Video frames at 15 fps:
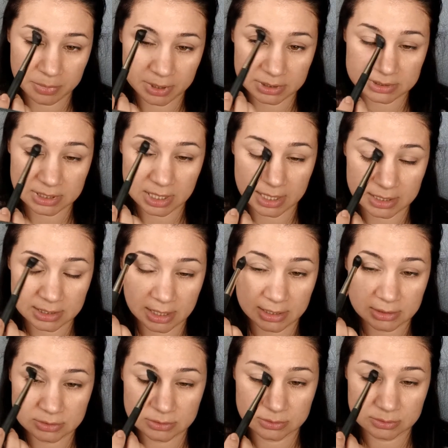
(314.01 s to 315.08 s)
but I
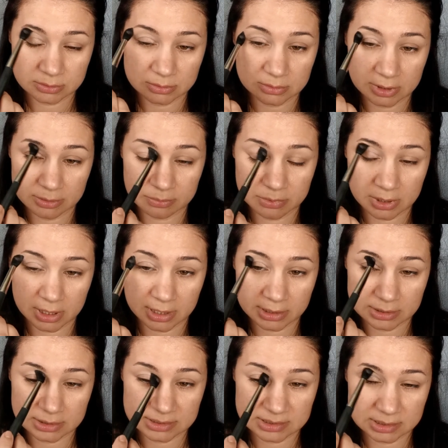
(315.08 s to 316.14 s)
like to
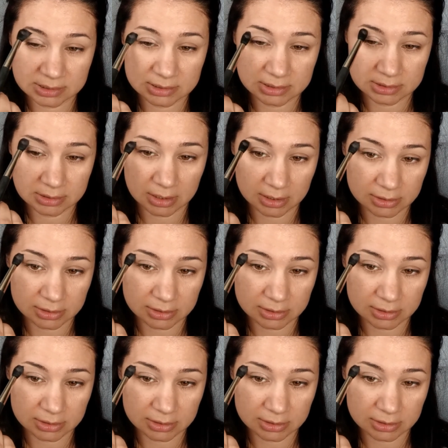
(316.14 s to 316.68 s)
apply the satin